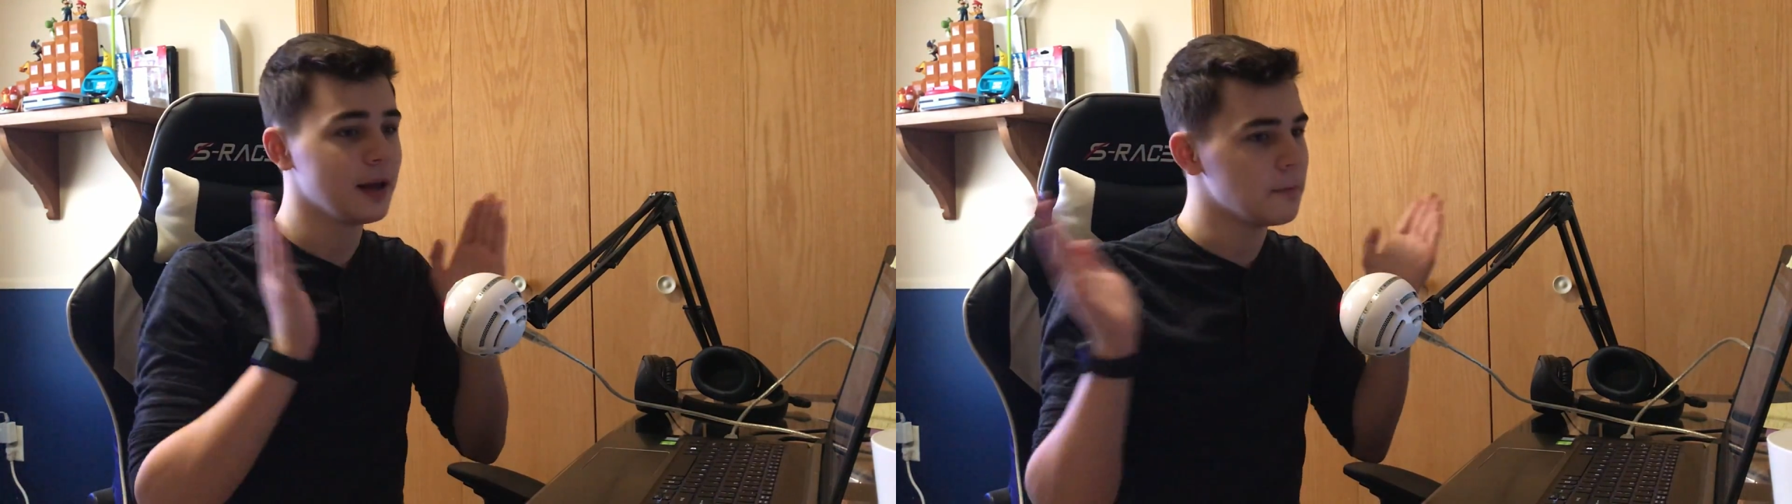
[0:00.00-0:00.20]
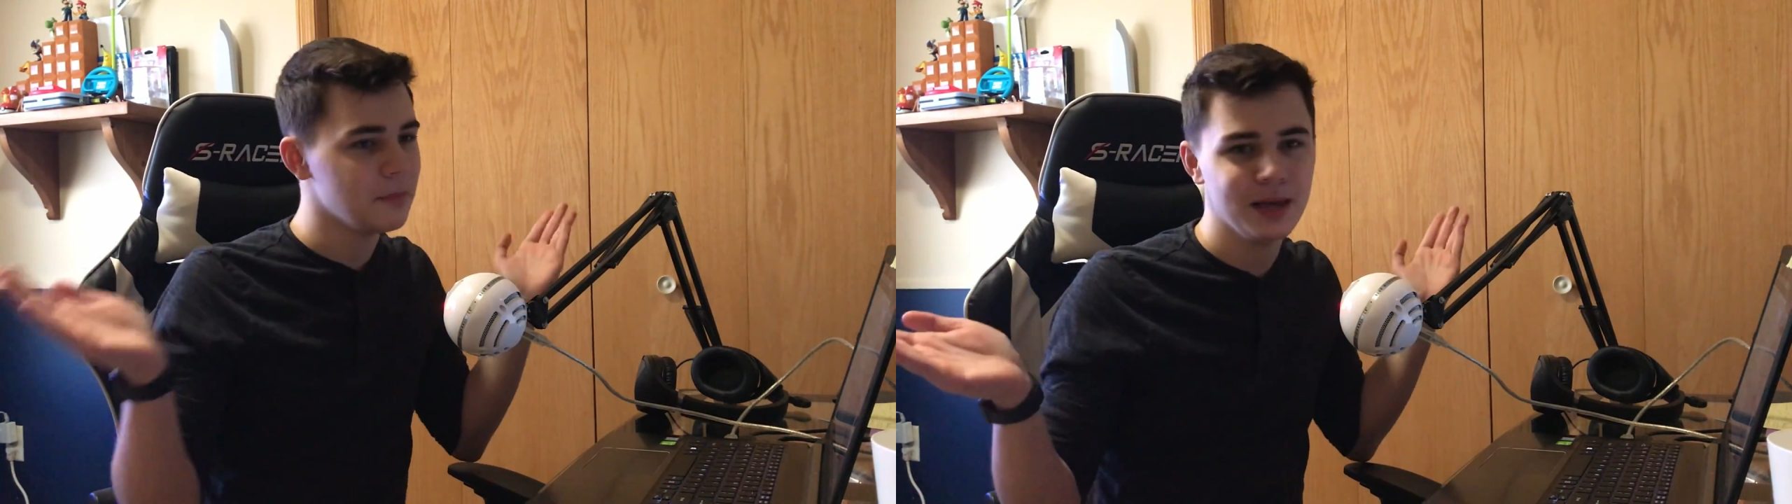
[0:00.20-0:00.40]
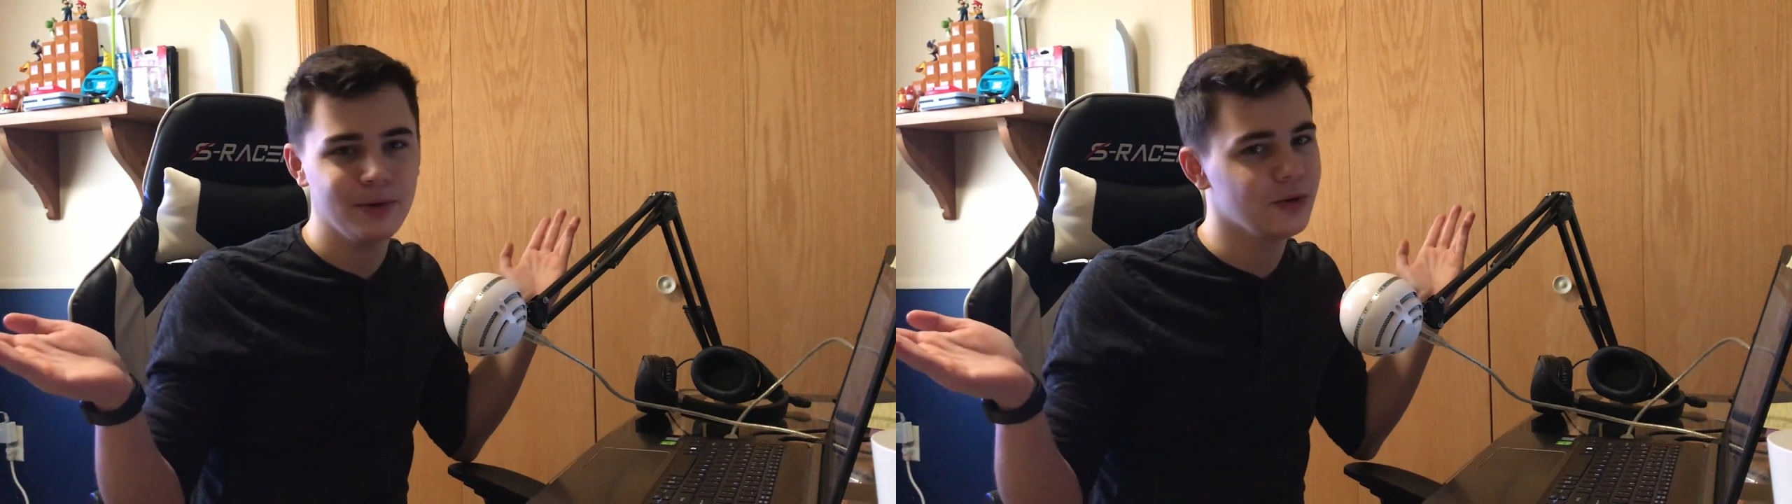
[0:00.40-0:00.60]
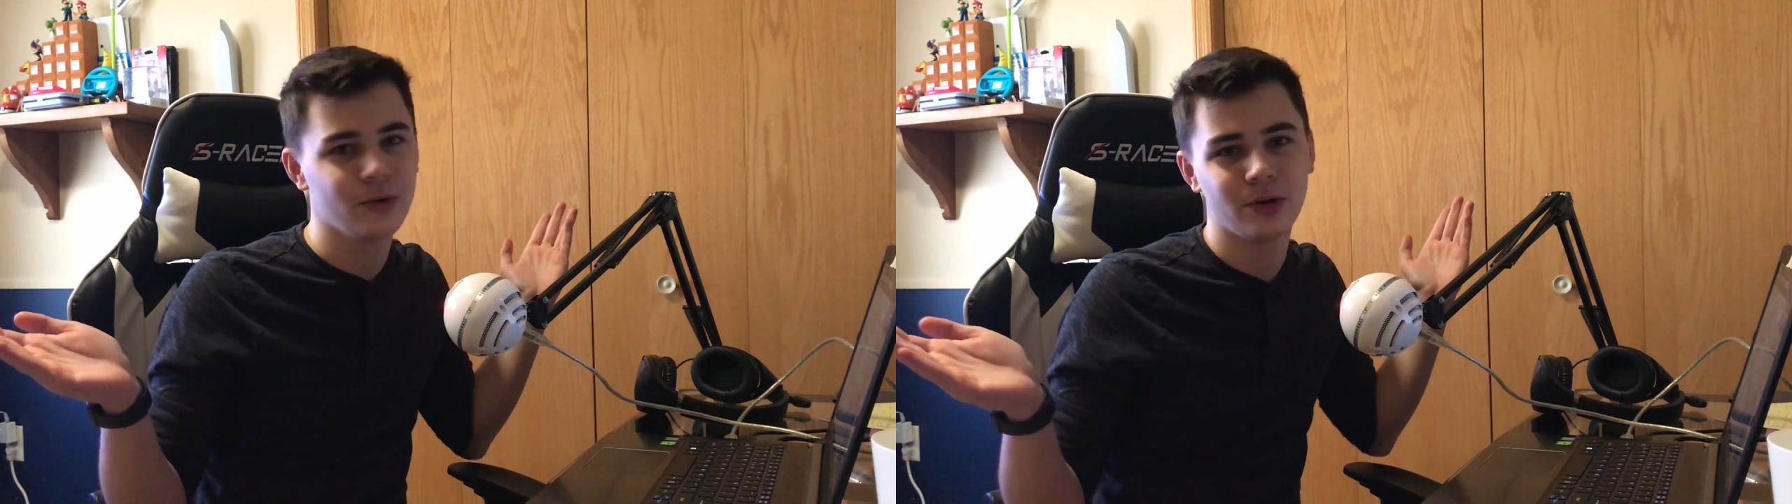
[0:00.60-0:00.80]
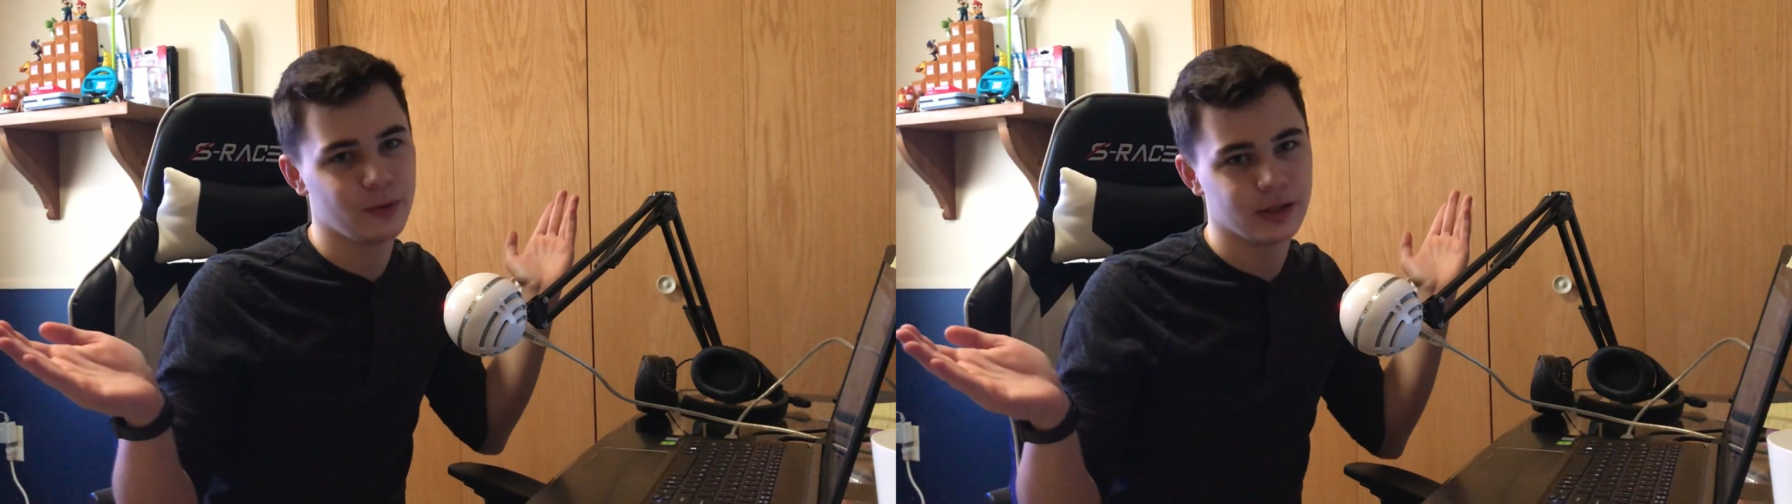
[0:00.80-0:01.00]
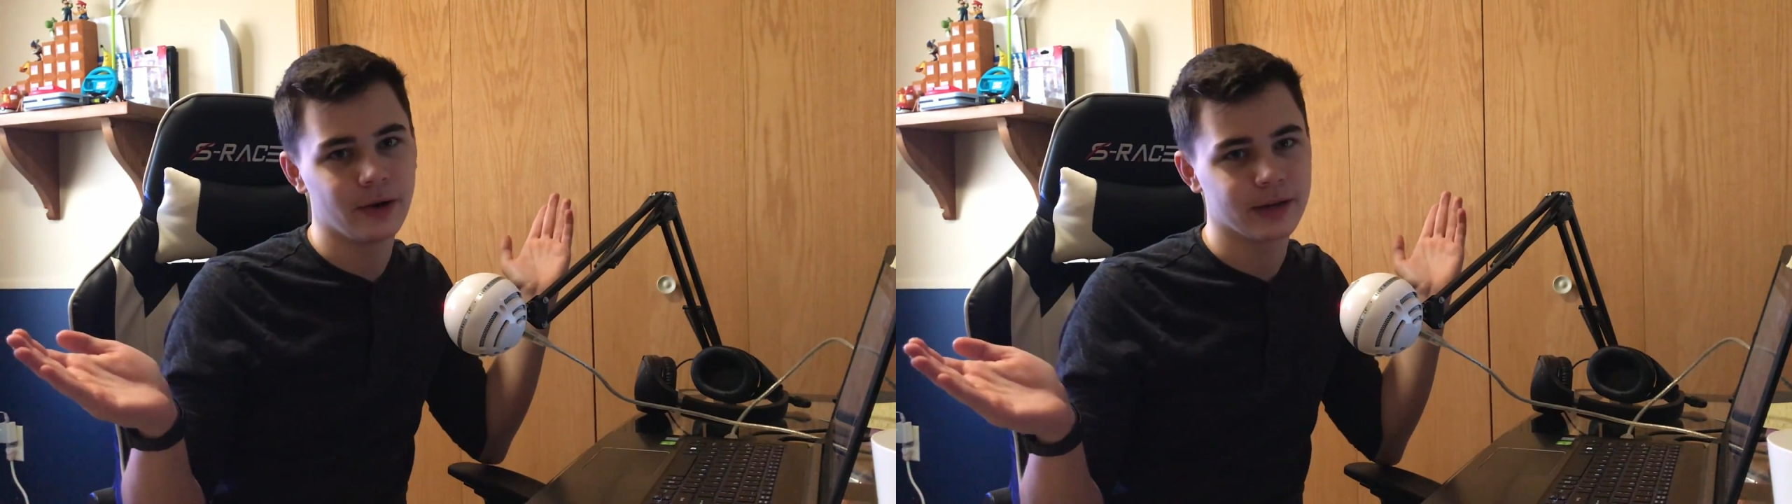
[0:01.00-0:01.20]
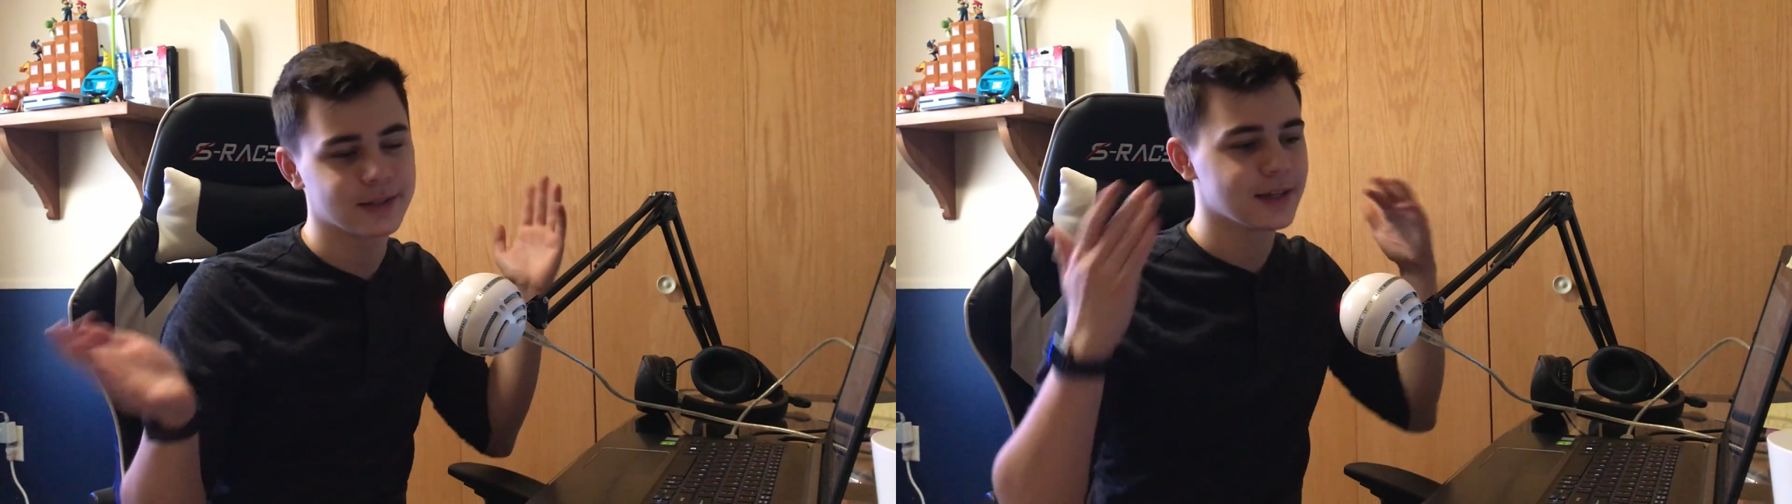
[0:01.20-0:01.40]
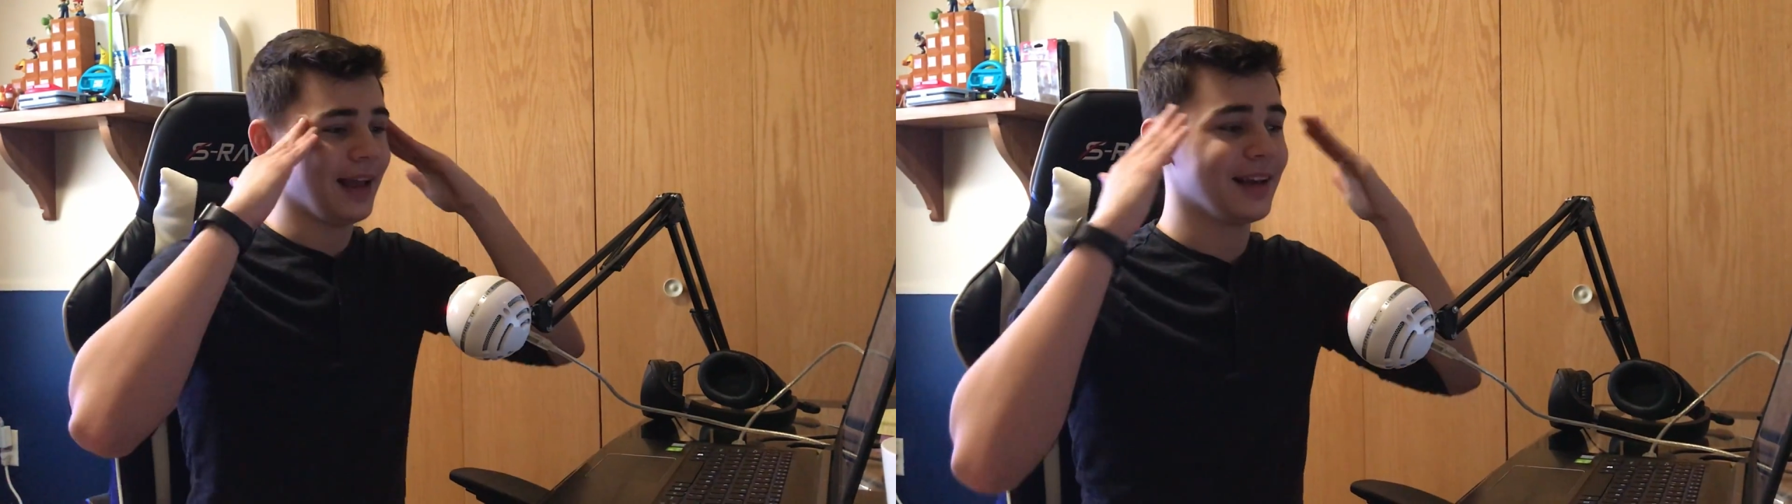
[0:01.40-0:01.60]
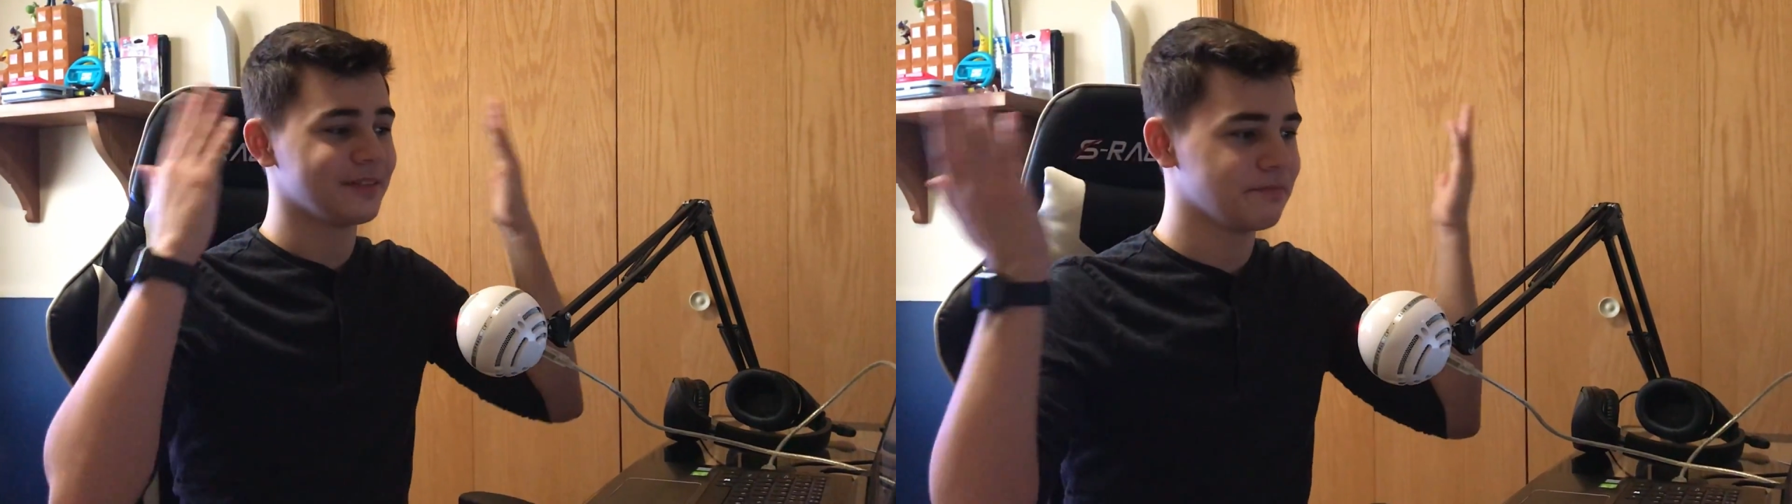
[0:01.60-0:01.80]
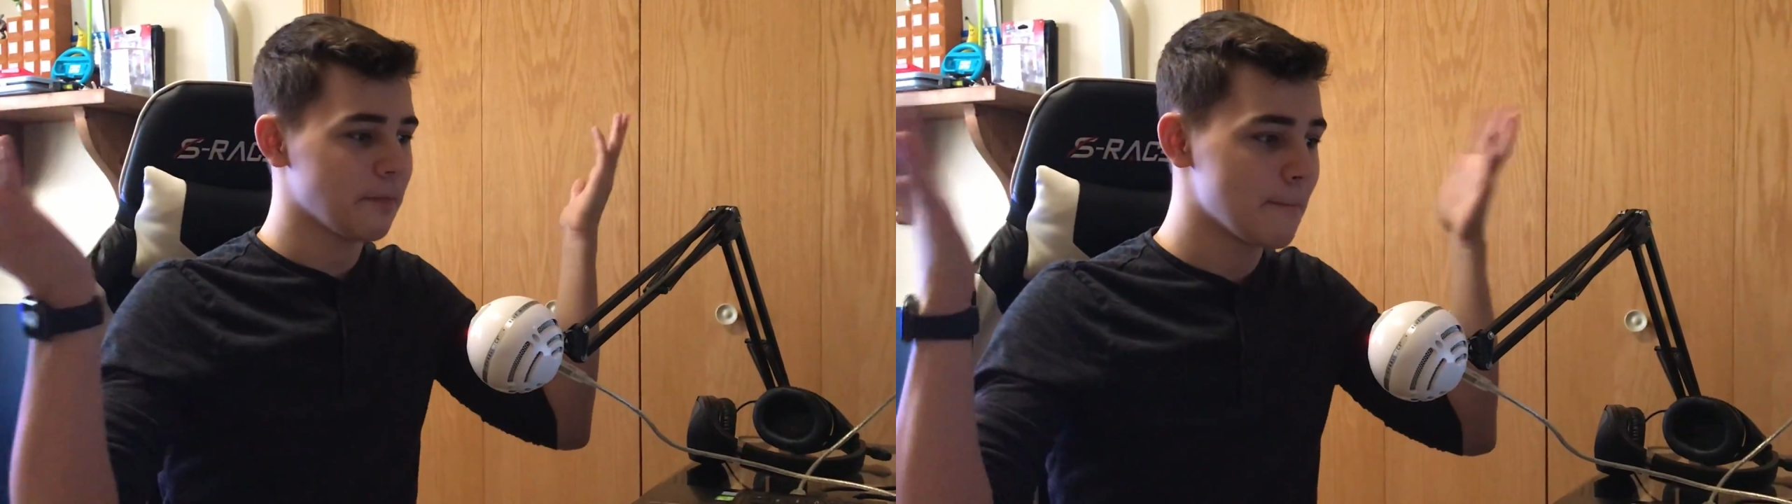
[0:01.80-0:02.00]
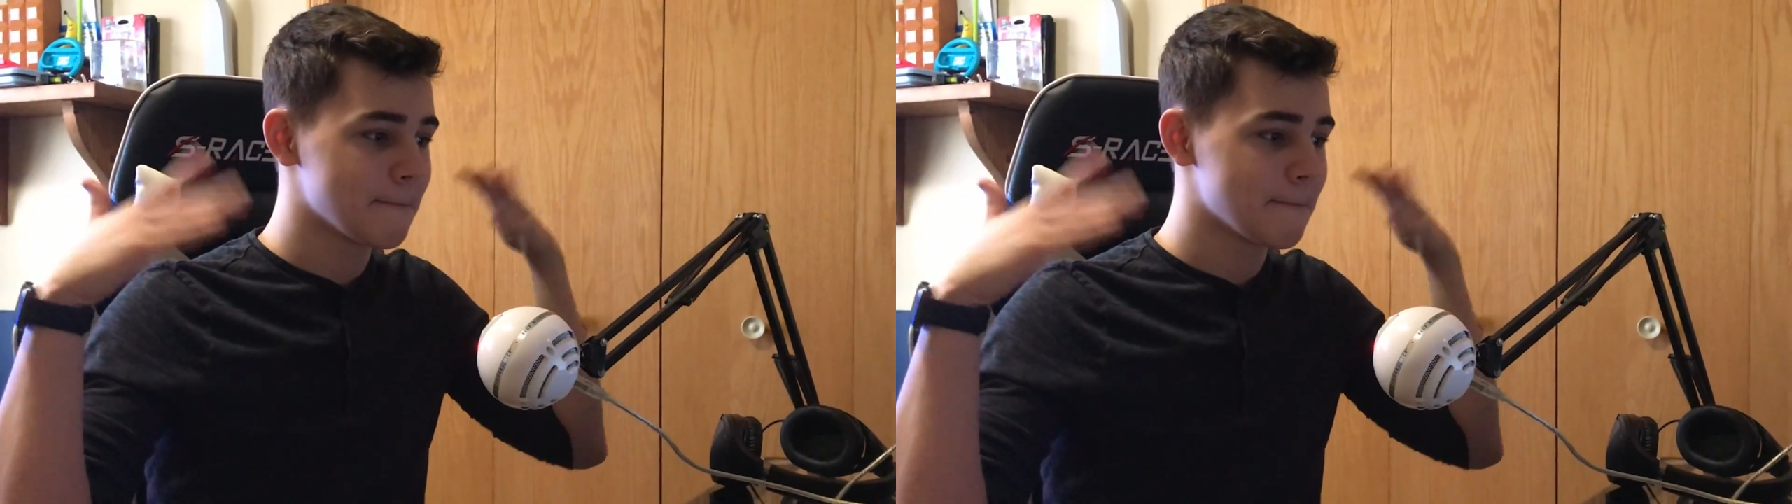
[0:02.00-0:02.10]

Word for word: Maybe Google will notice. And